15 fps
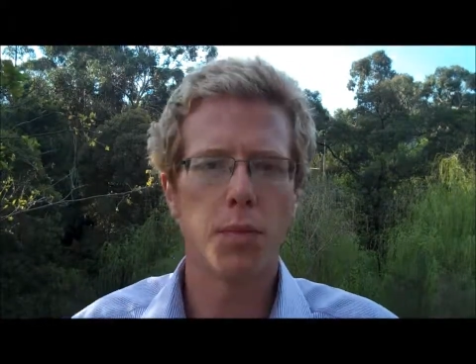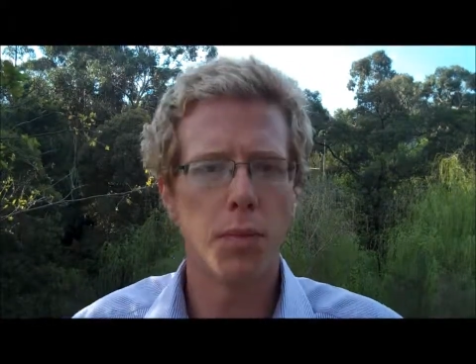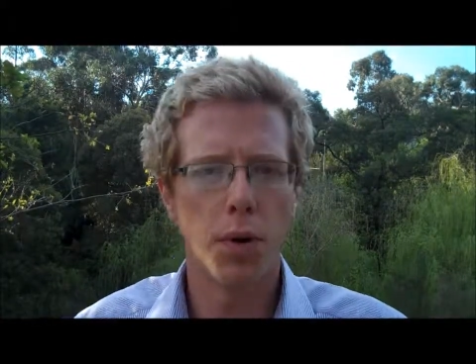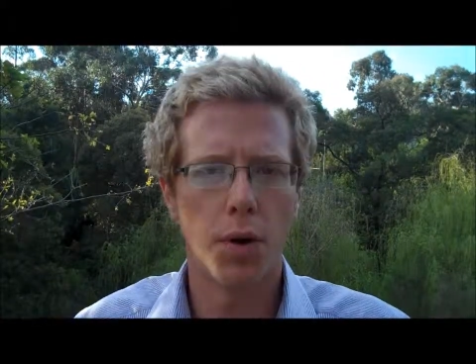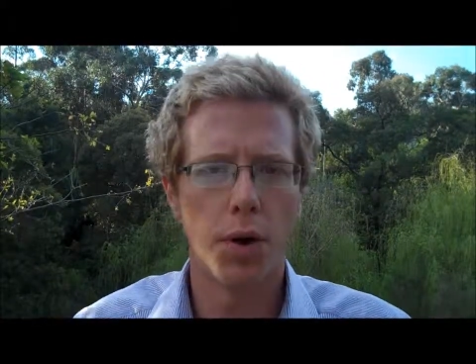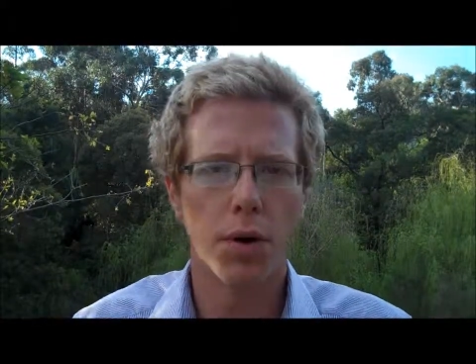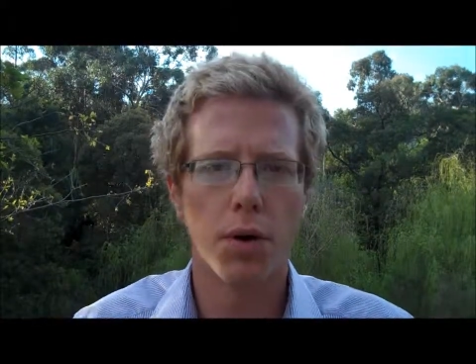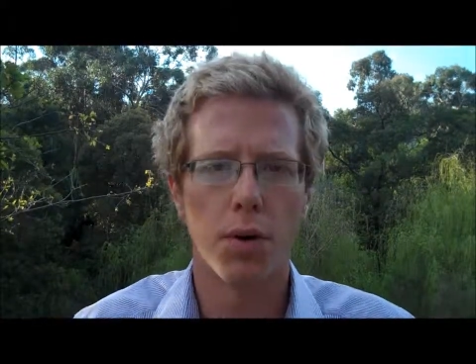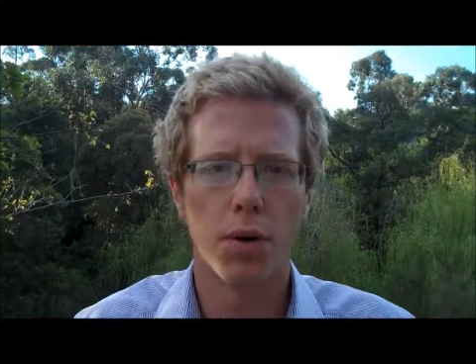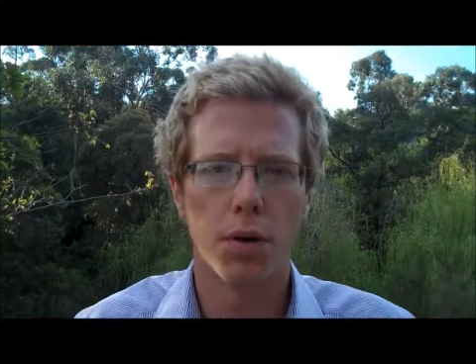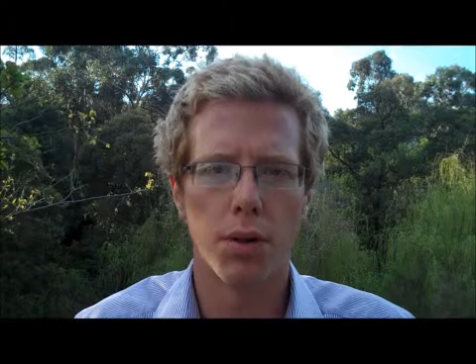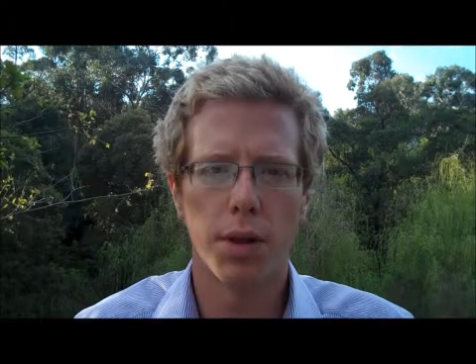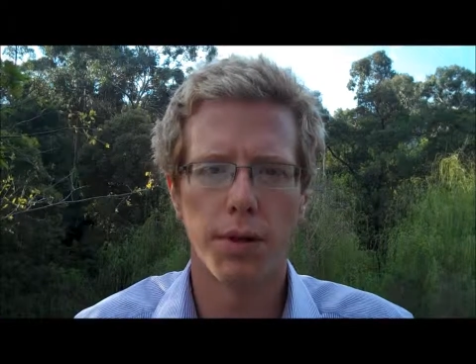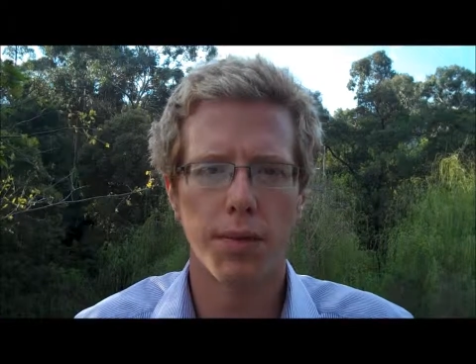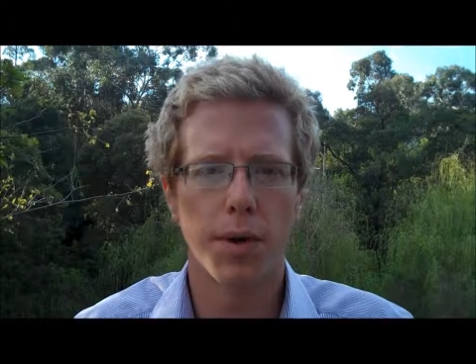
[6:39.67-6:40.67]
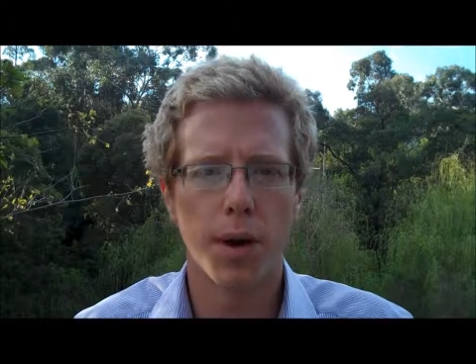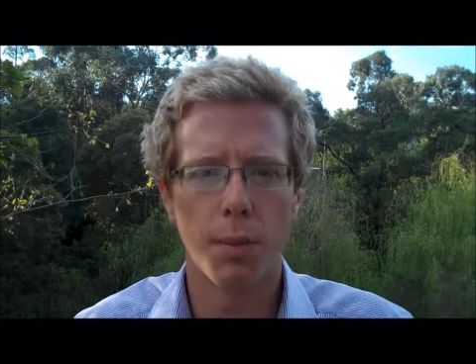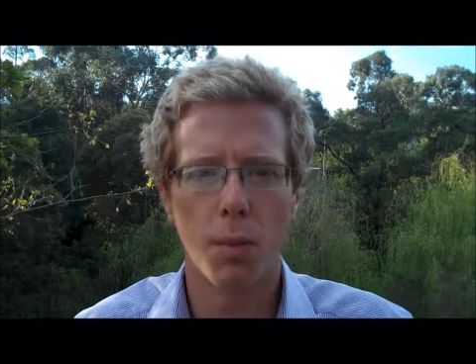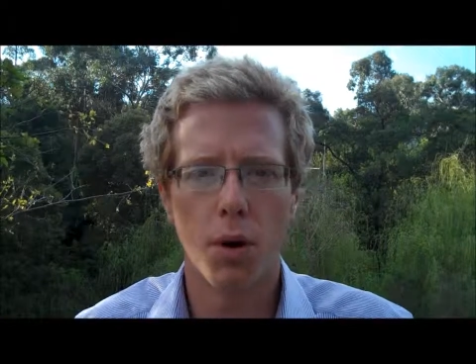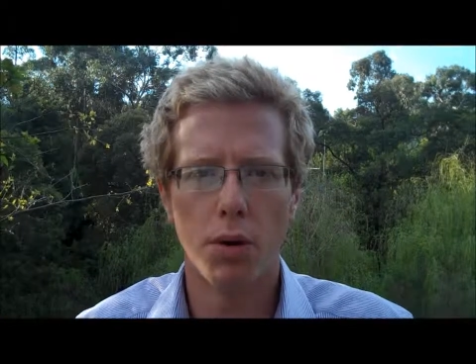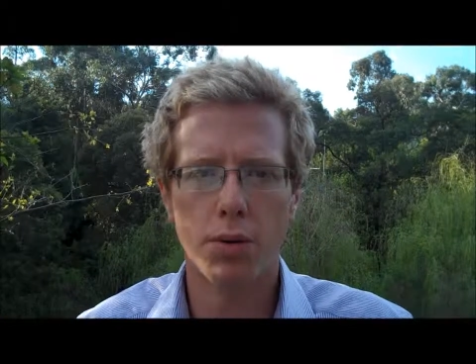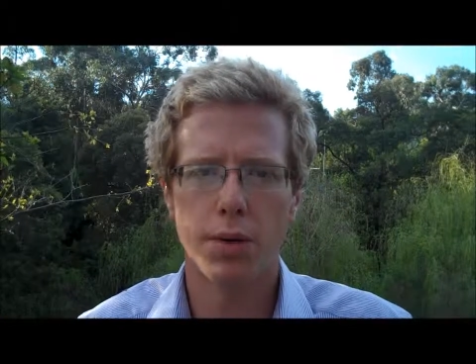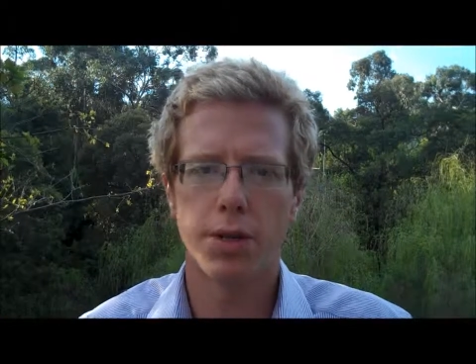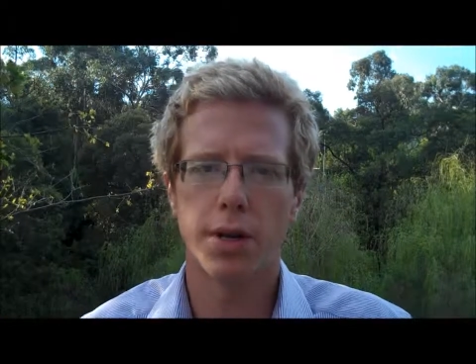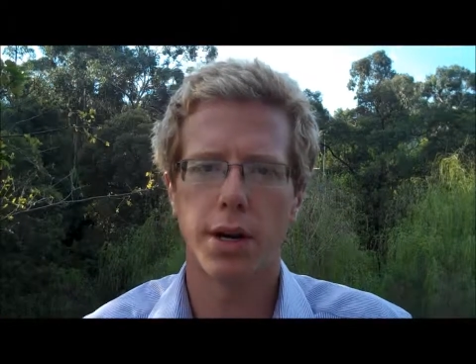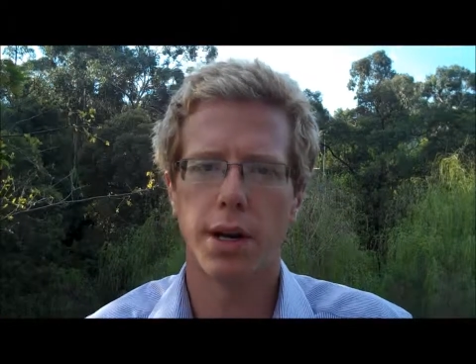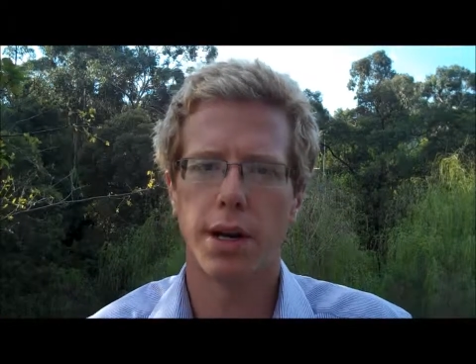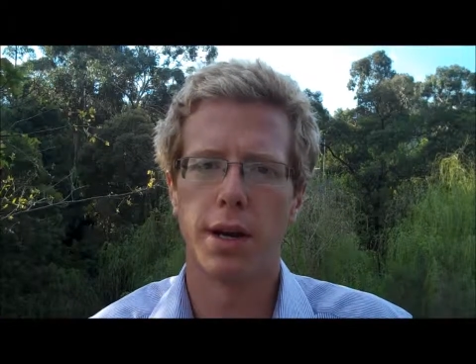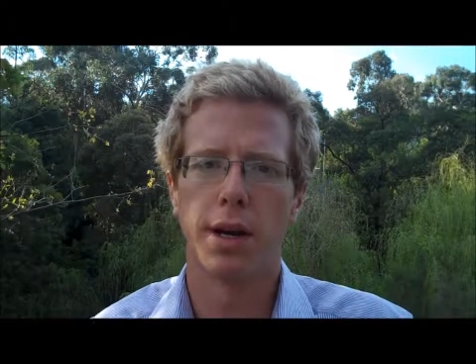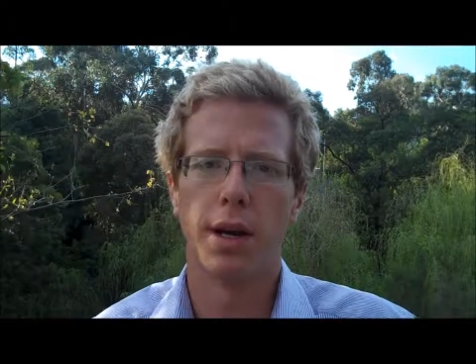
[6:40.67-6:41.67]
work or live around Wall
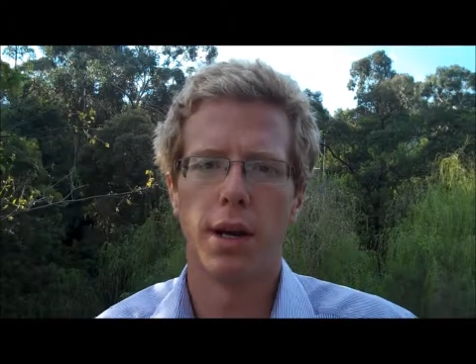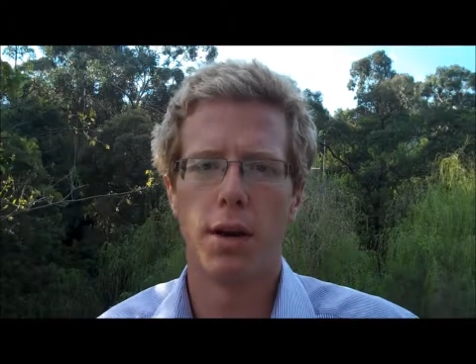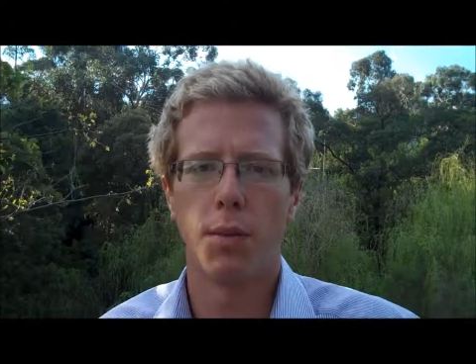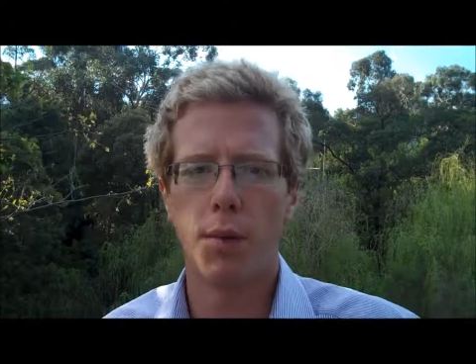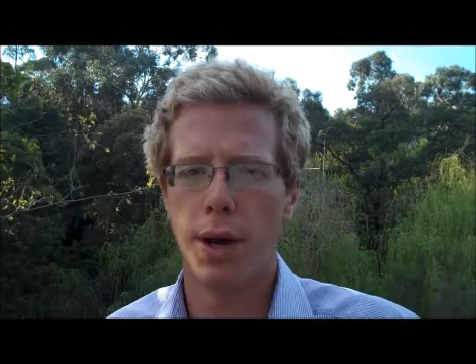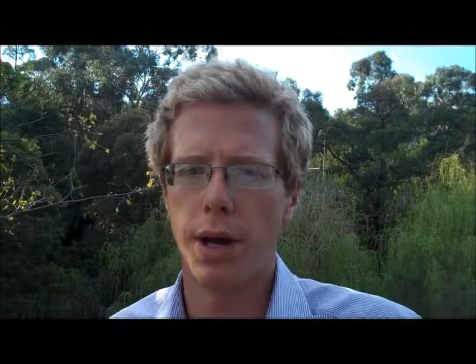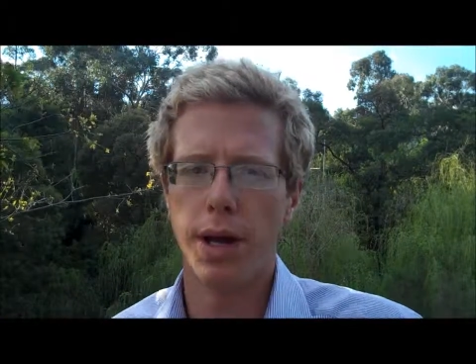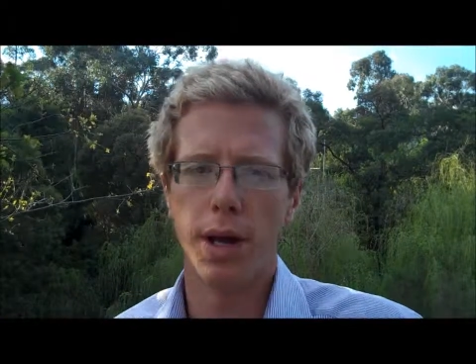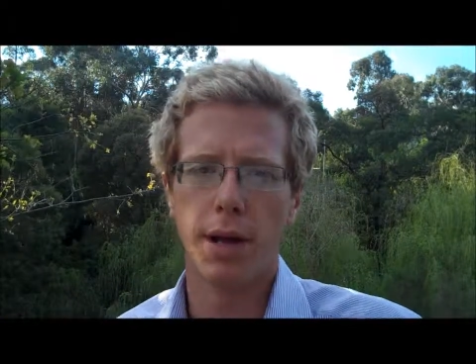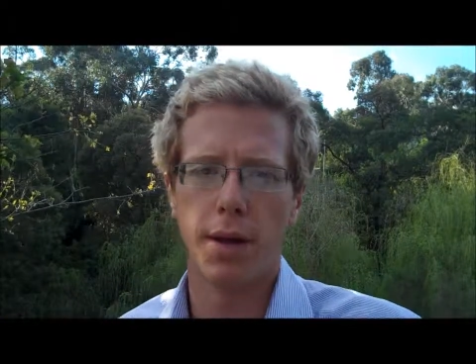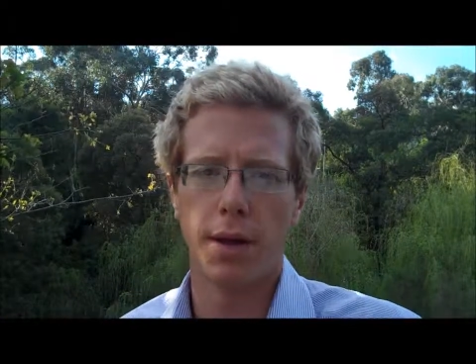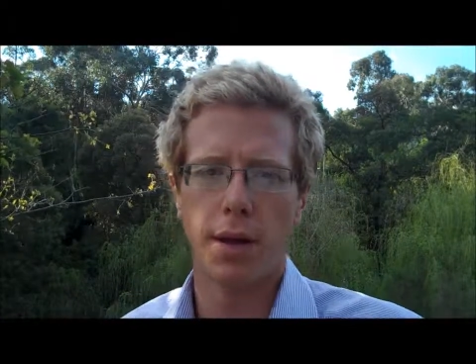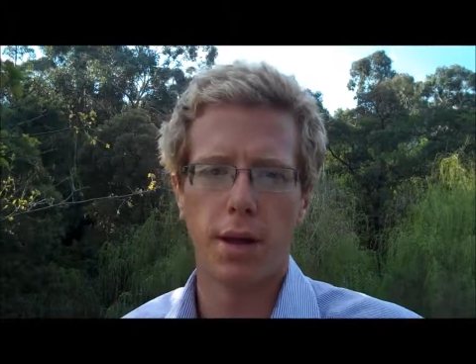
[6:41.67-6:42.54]
Street, where